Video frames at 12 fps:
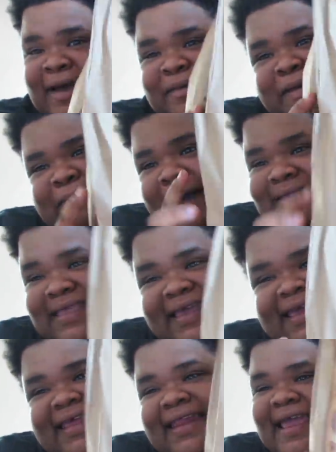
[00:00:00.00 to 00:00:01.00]
We about to
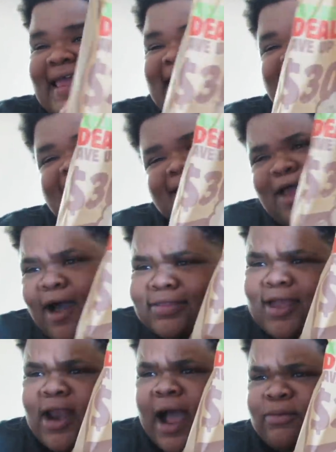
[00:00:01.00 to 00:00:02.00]
get it in. Y'all
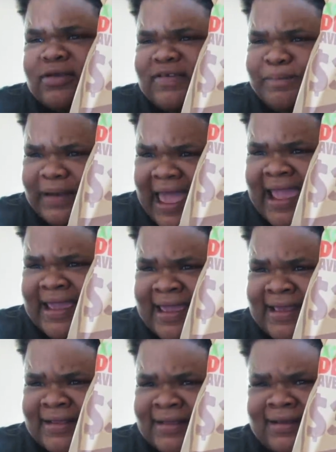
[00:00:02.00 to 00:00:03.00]
thought I was playing?
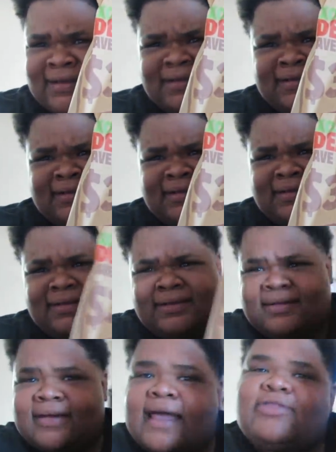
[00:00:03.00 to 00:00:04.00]

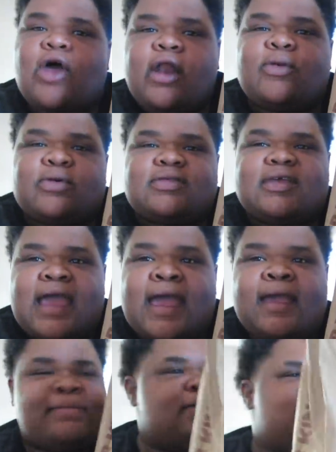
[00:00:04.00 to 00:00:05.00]
They thought it was a
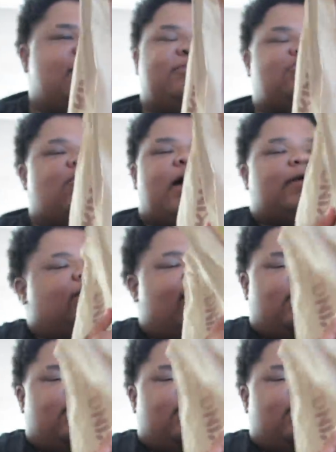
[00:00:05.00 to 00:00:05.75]
game, Eminem then They